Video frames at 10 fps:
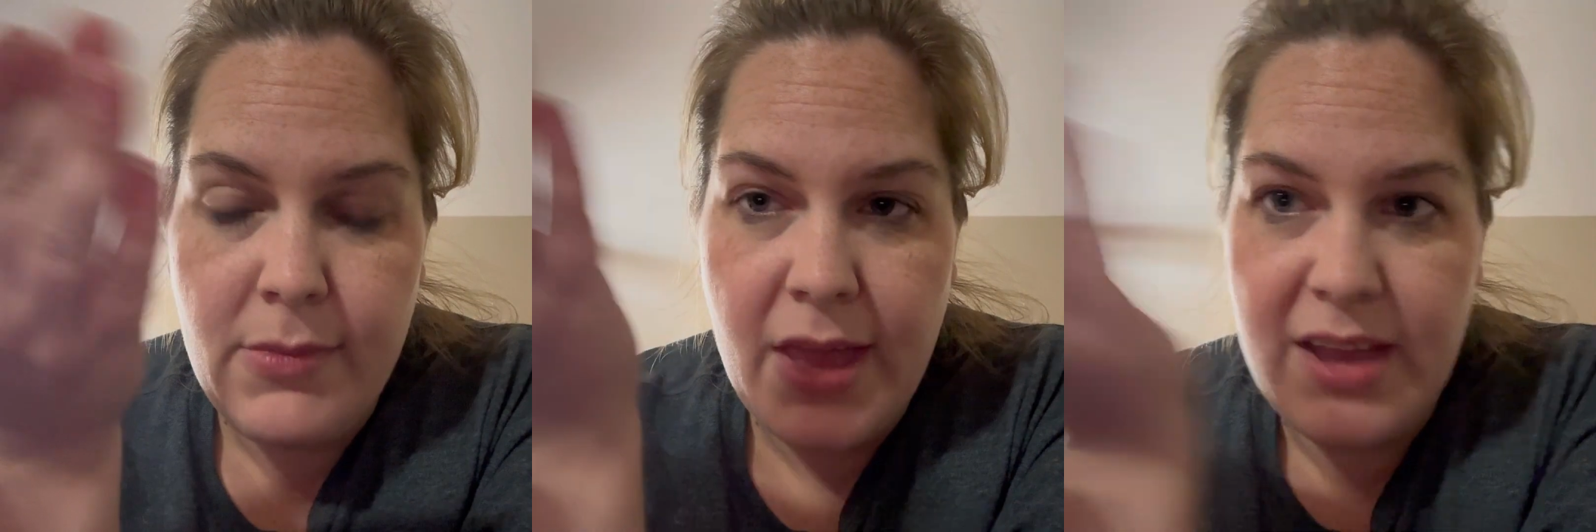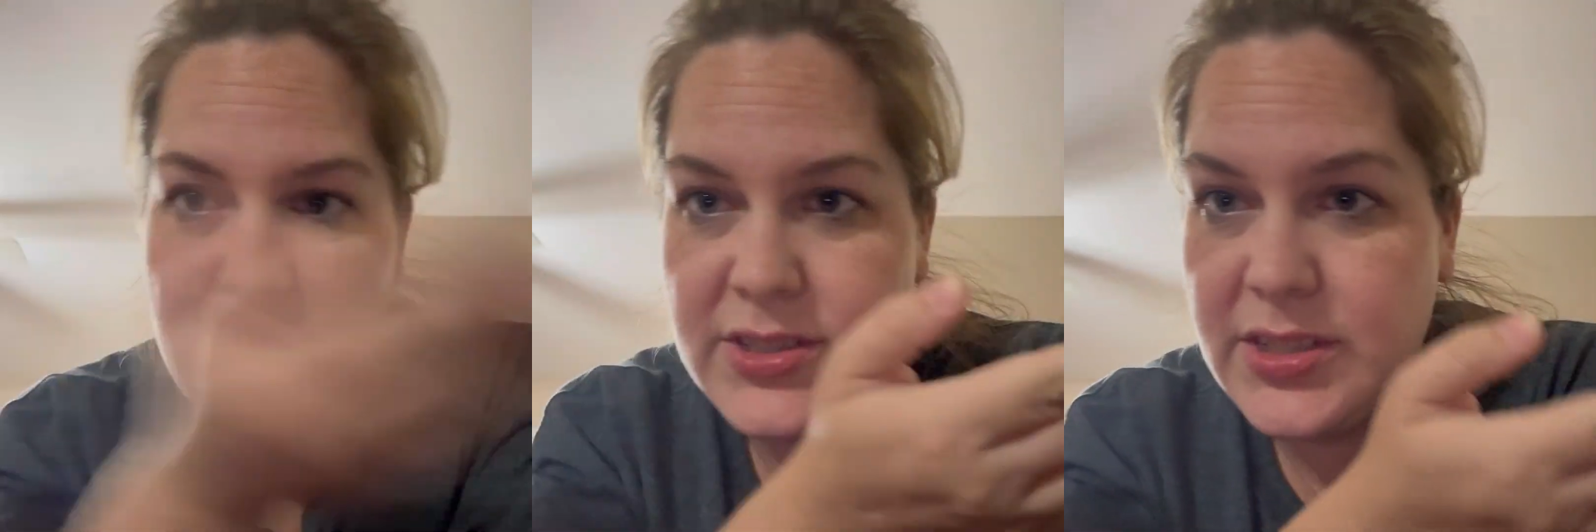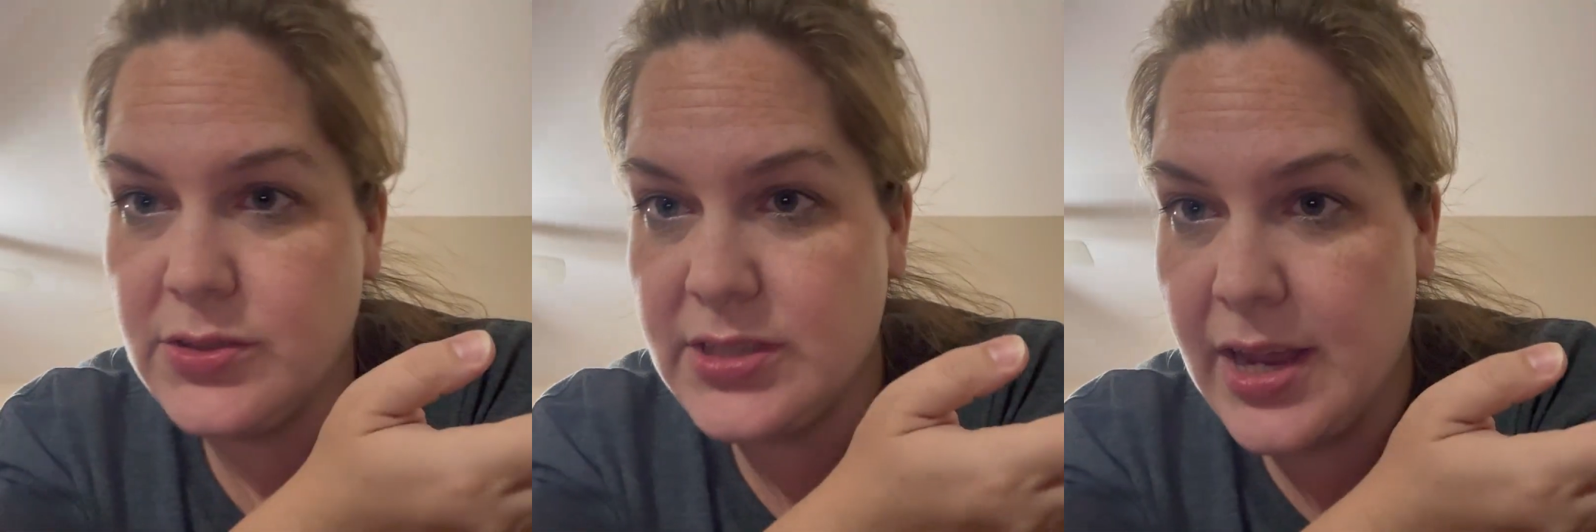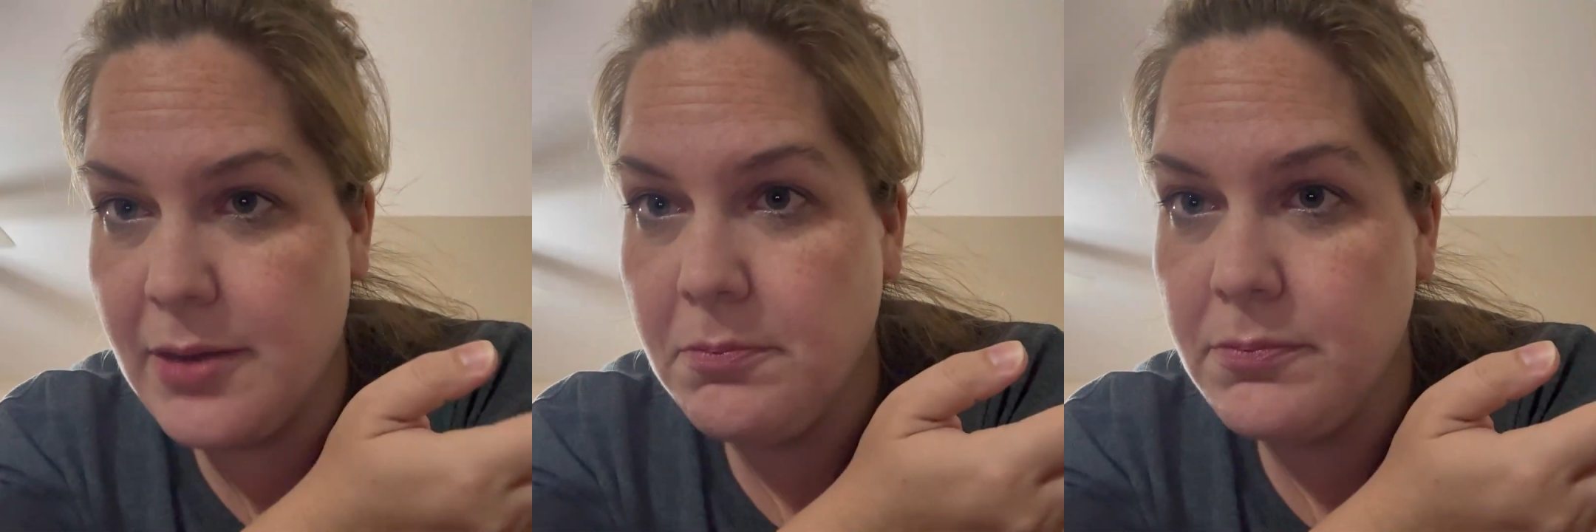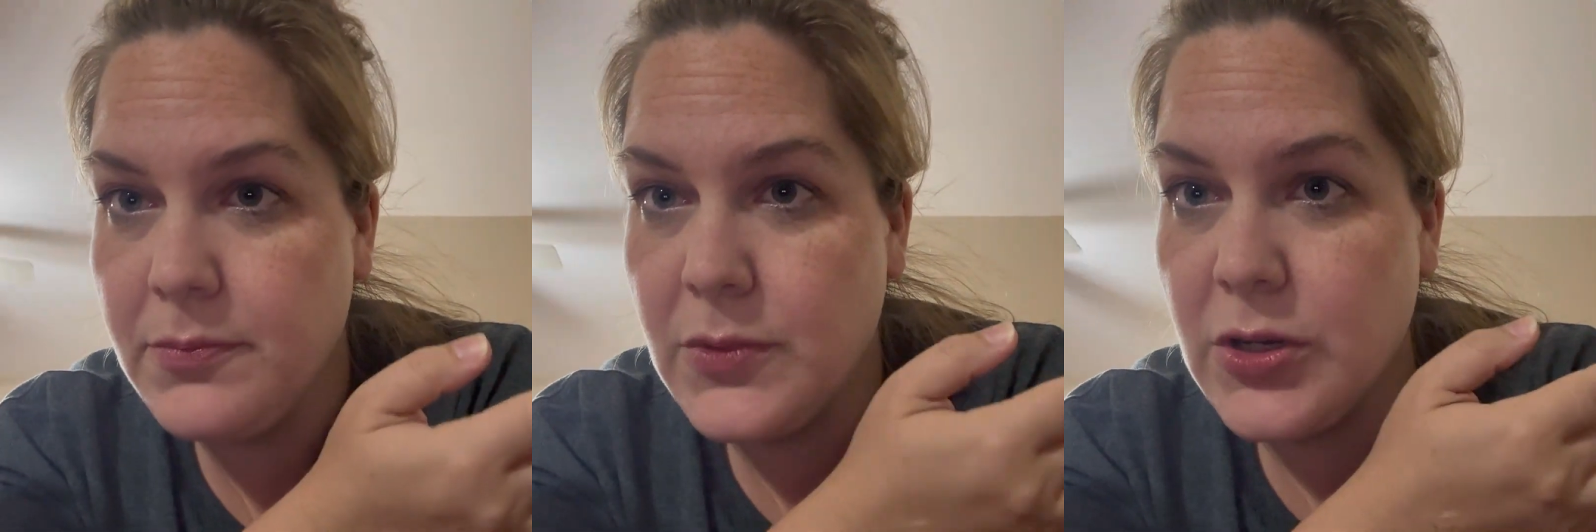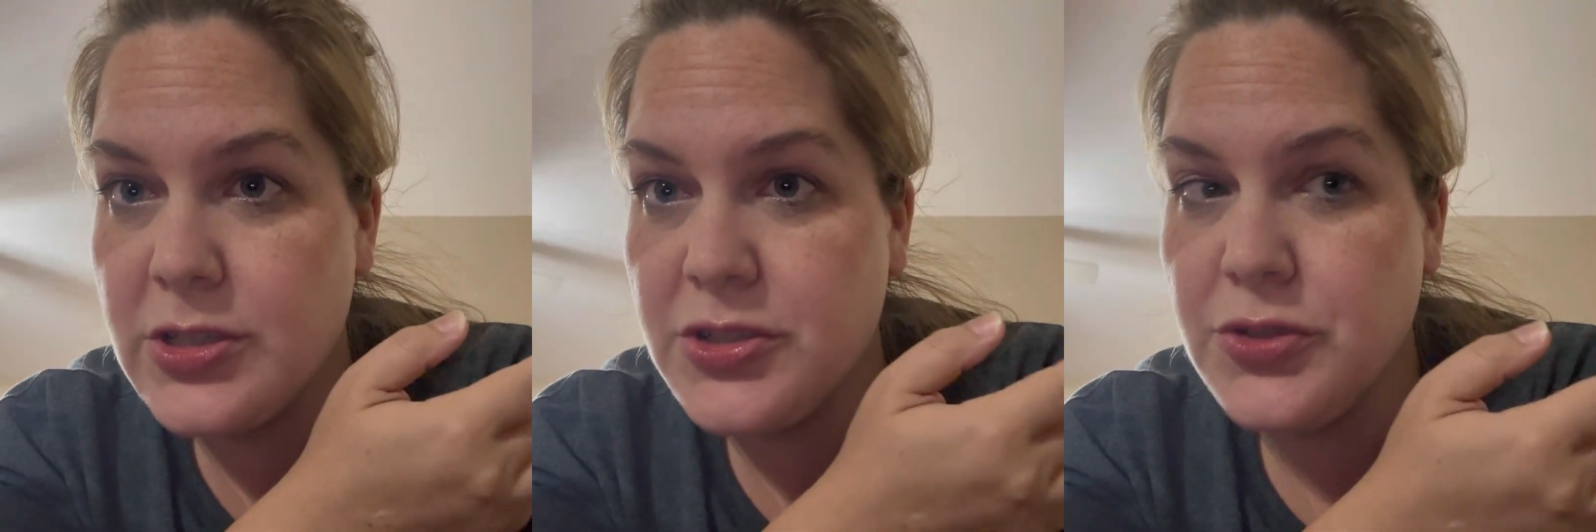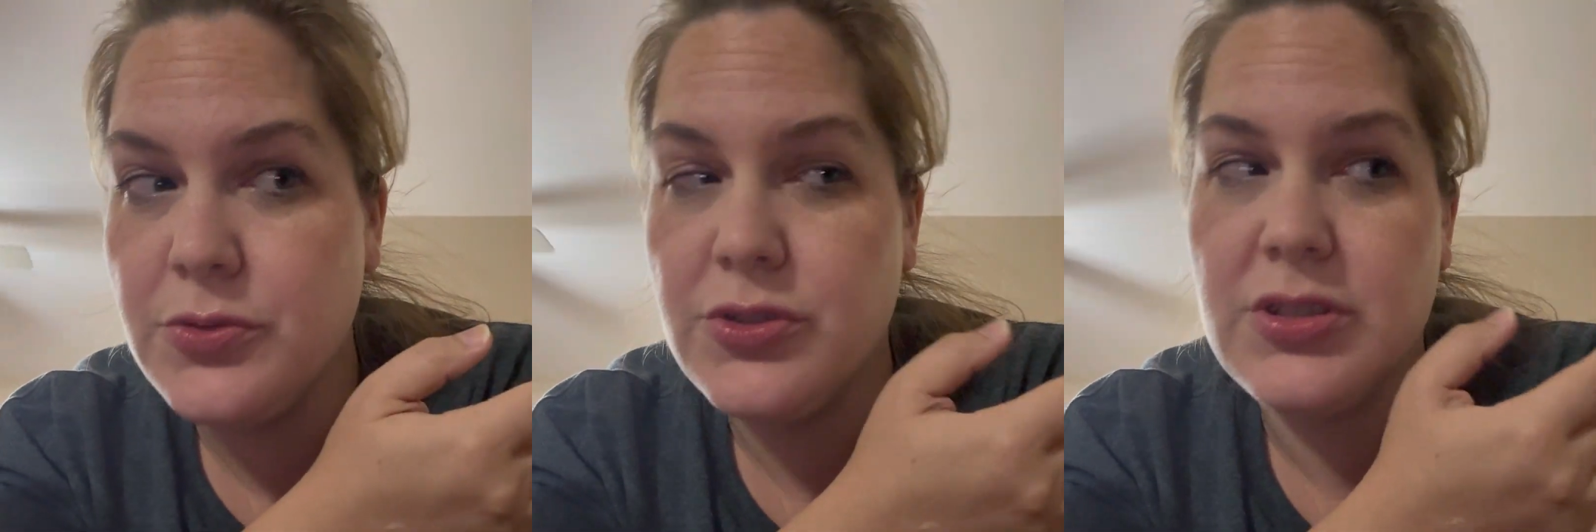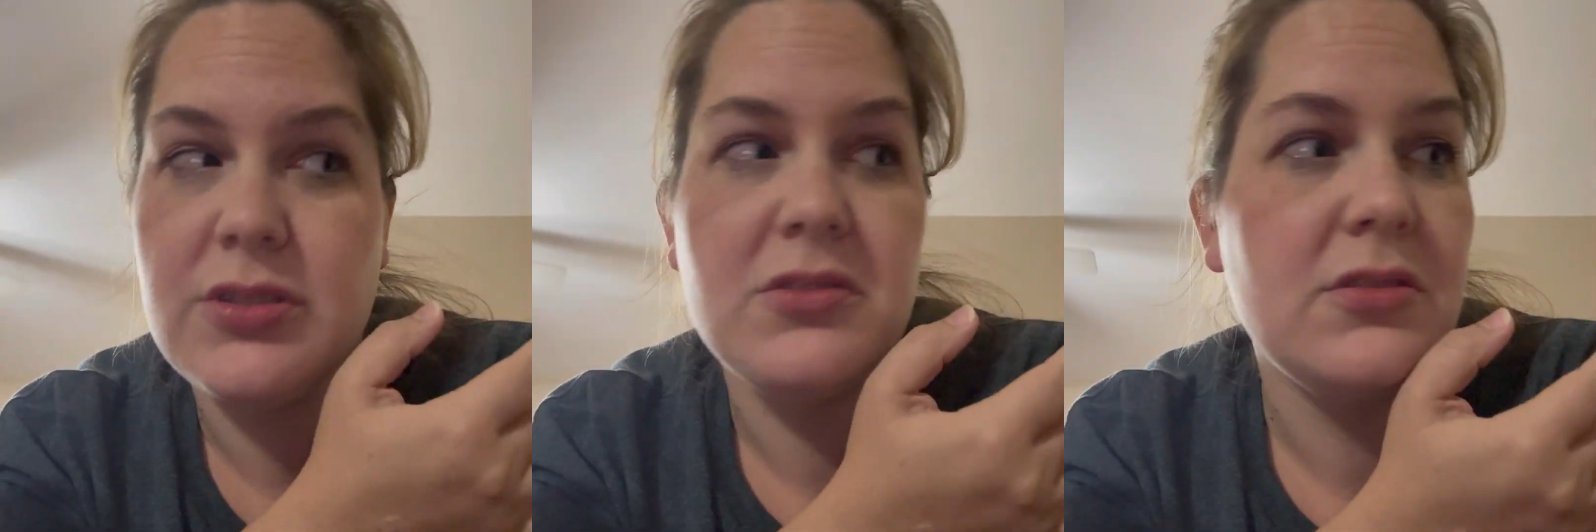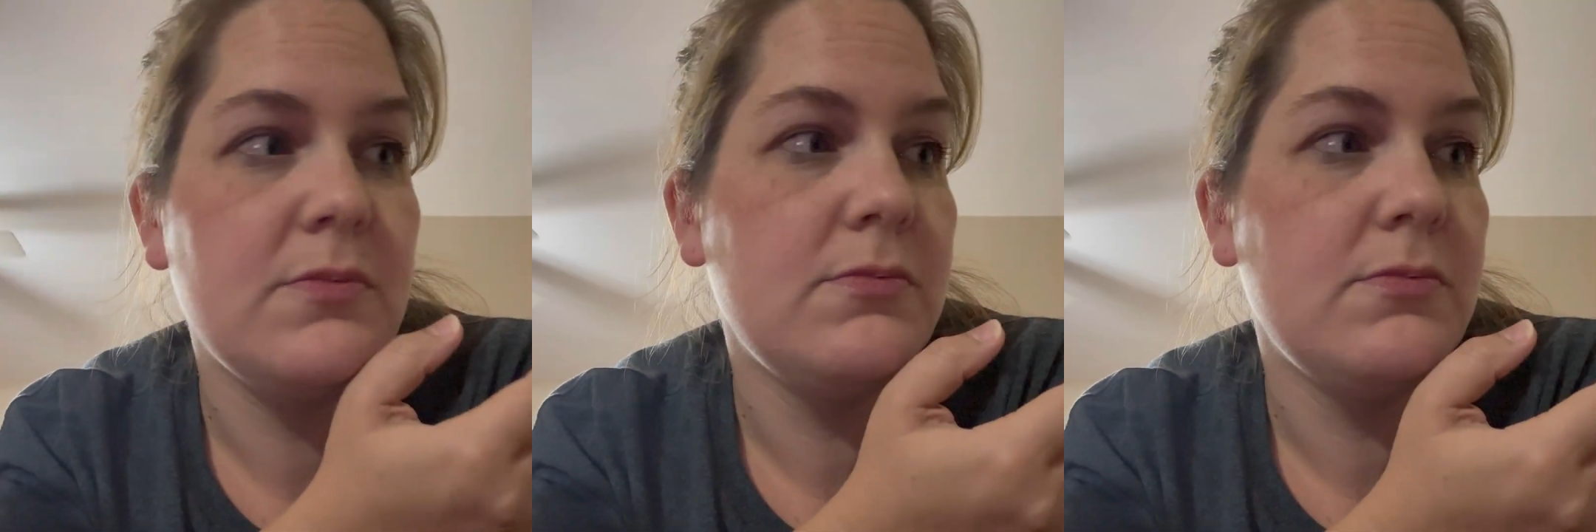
every single time? Or do you just